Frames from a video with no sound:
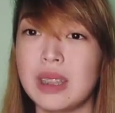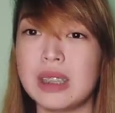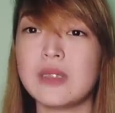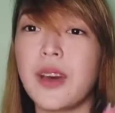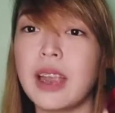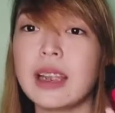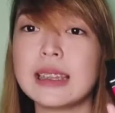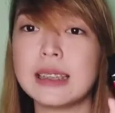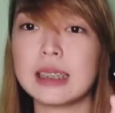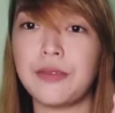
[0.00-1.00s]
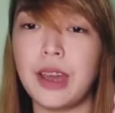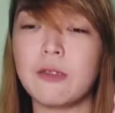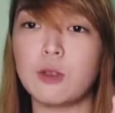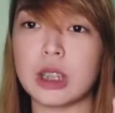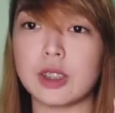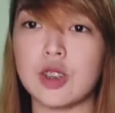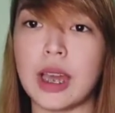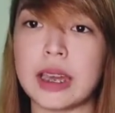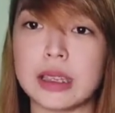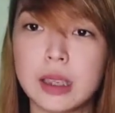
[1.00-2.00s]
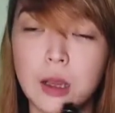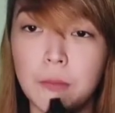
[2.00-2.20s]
This is firing at 65 watts, you guys.